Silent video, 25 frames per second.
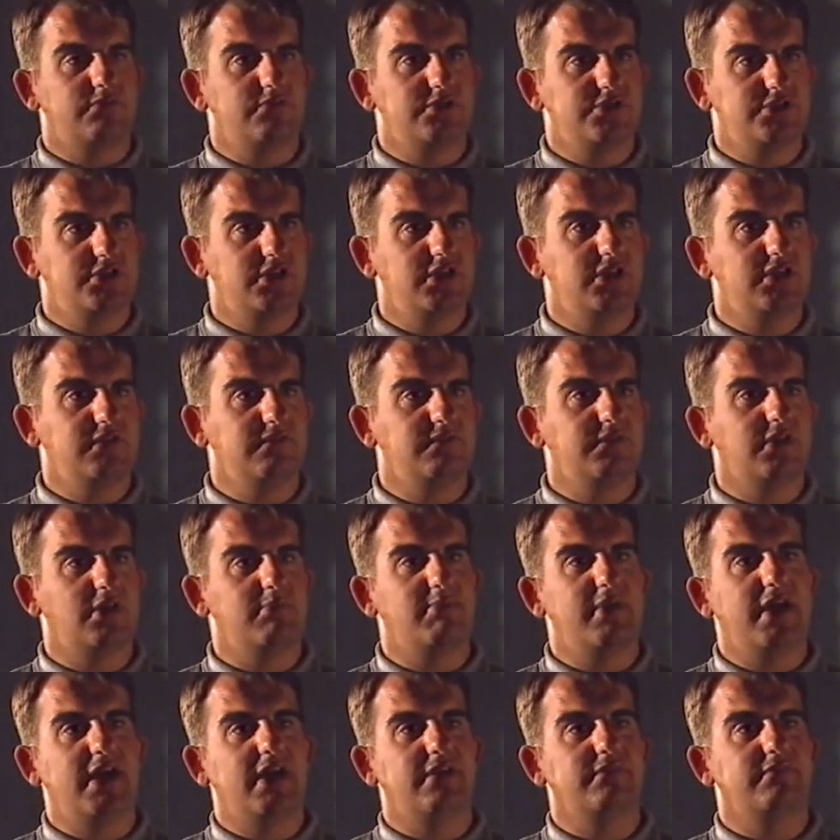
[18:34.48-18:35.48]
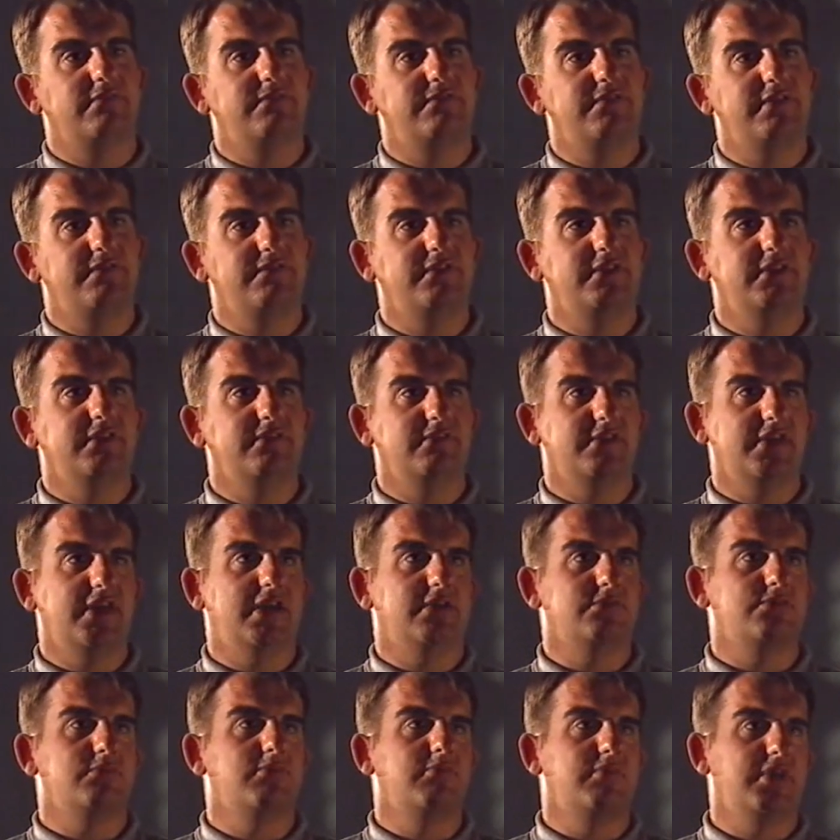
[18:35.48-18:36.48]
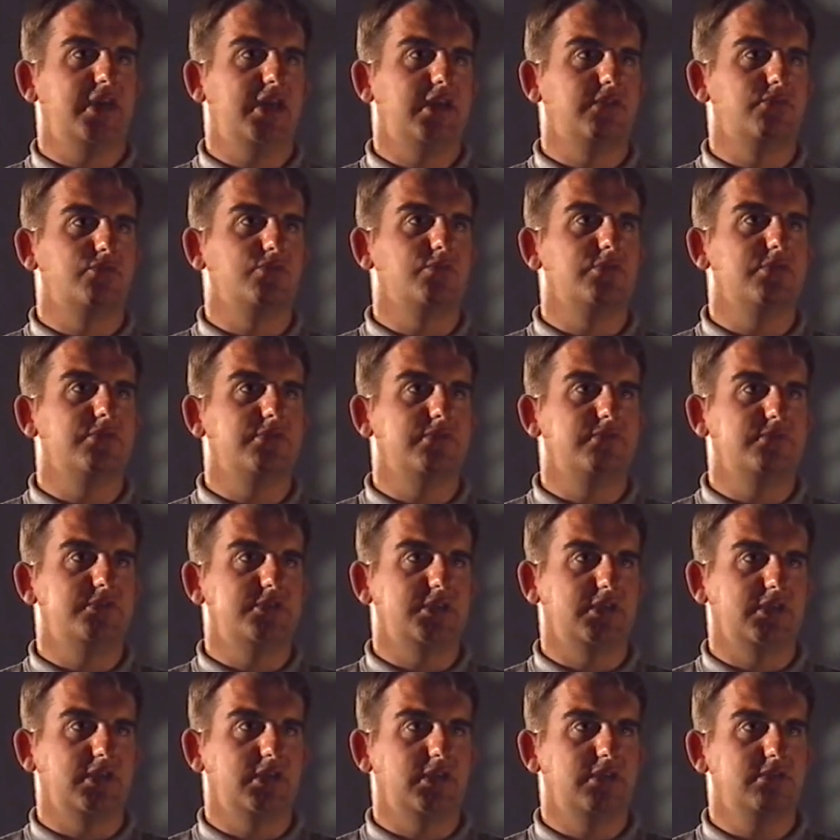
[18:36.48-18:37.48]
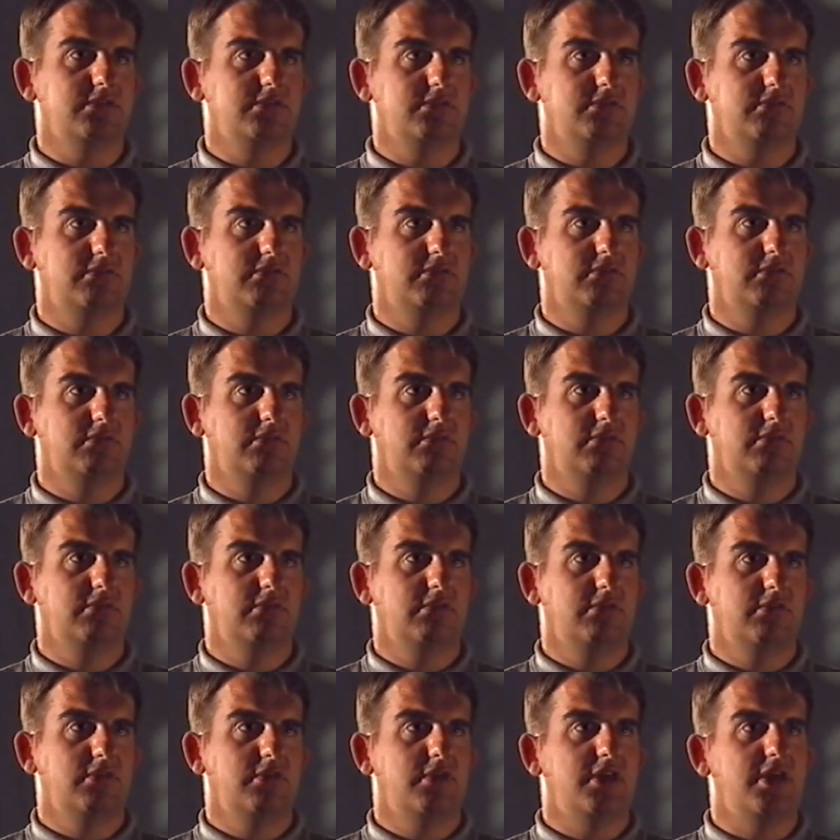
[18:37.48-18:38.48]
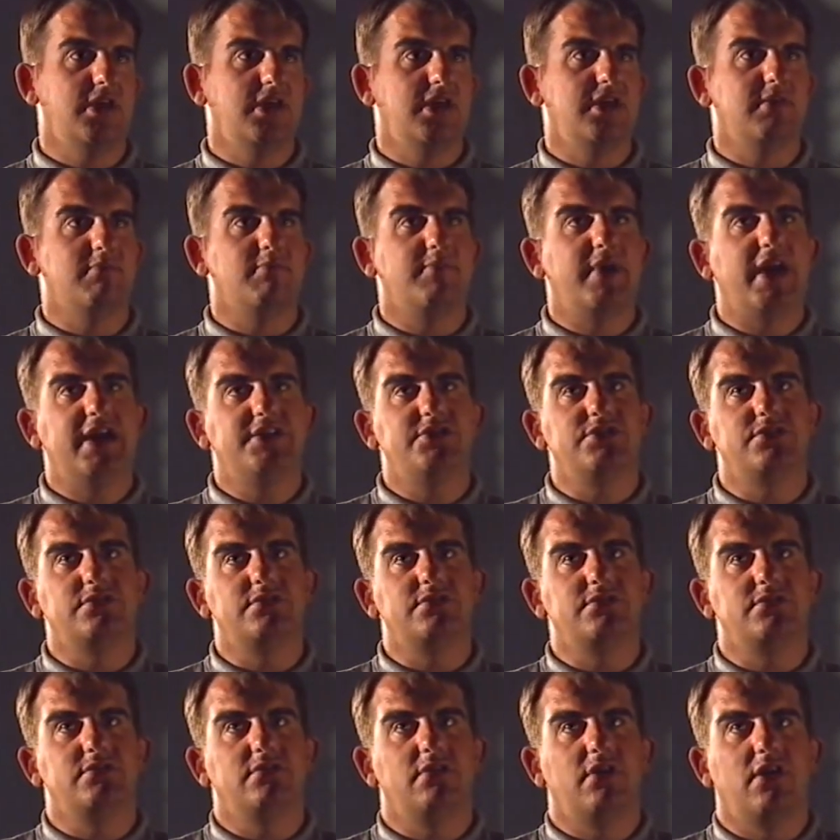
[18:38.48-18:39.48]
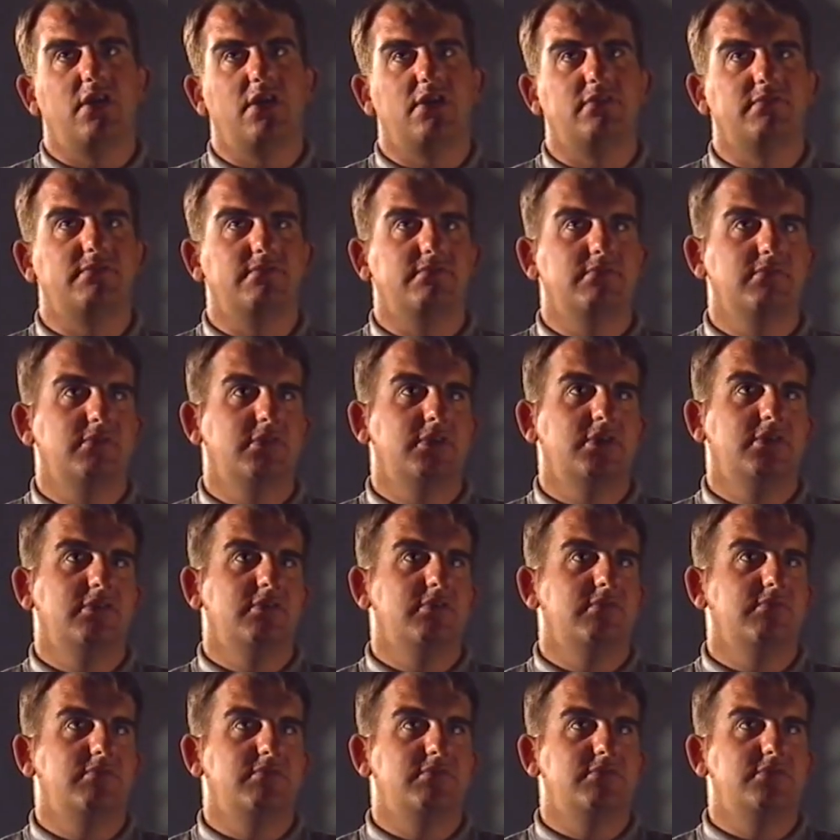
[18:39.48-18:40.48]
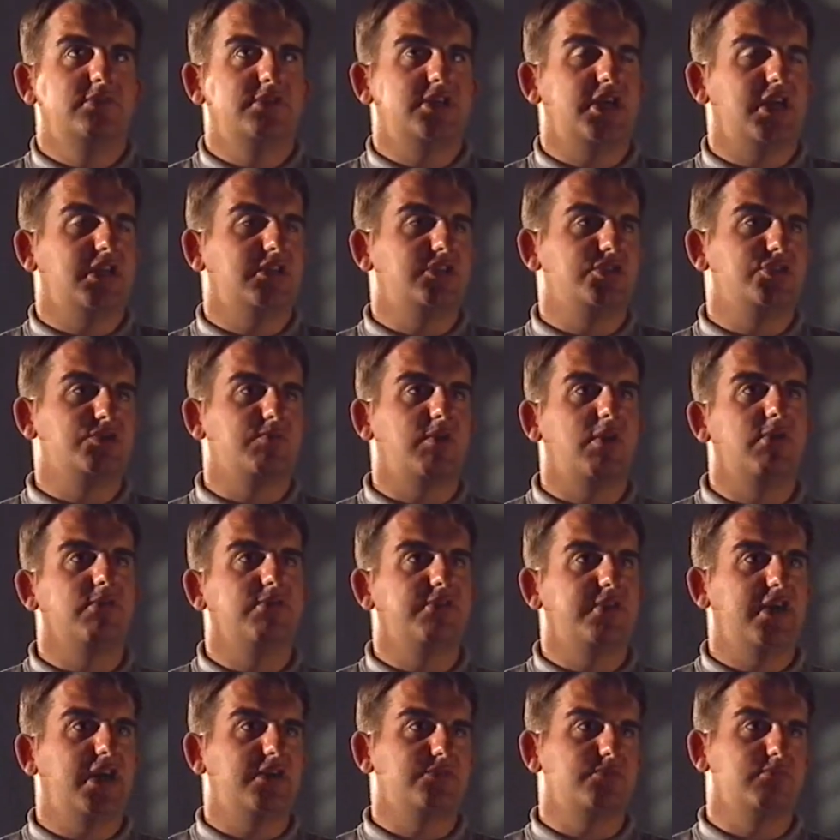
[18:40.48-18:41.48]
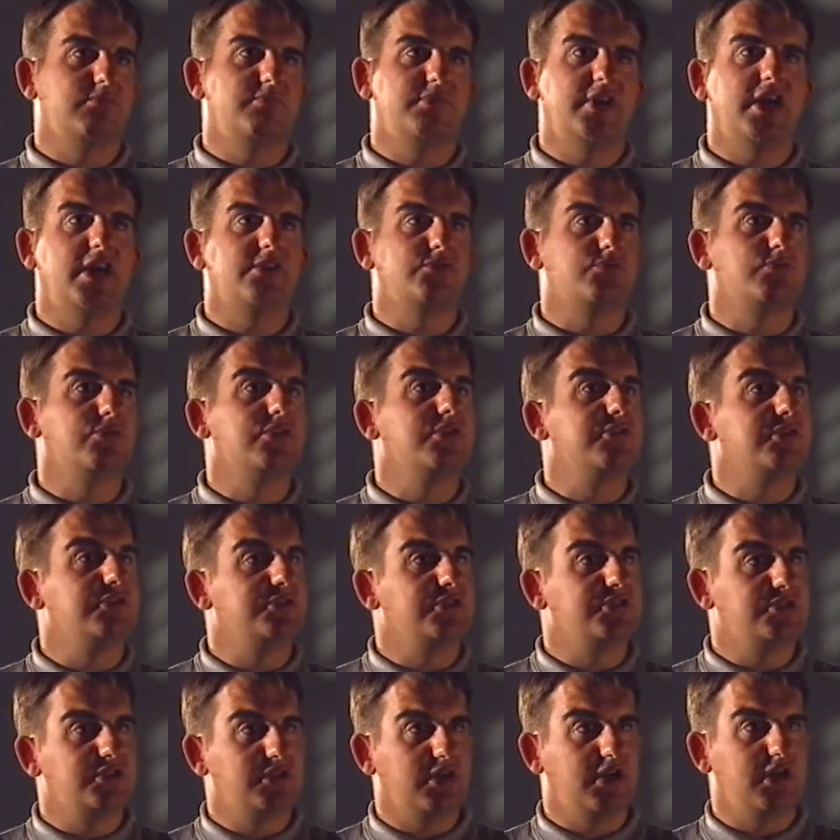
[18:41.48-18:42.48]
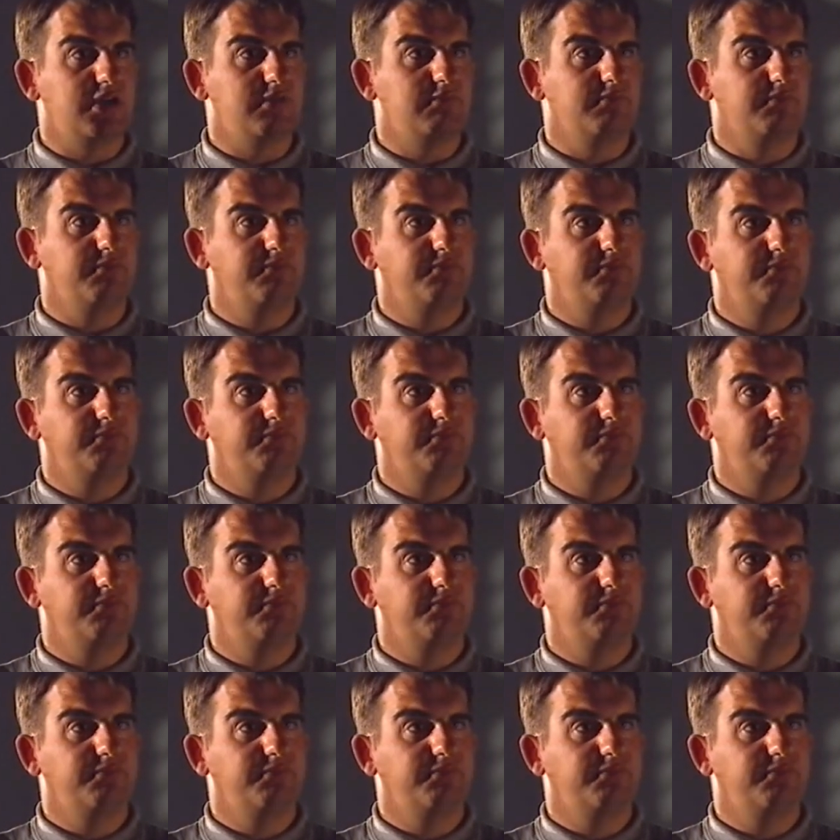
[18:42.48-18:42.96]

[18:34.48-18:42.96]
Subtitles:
had received about £50,000 worth of tickets in batches of £10,000-£12,000 worth at a time.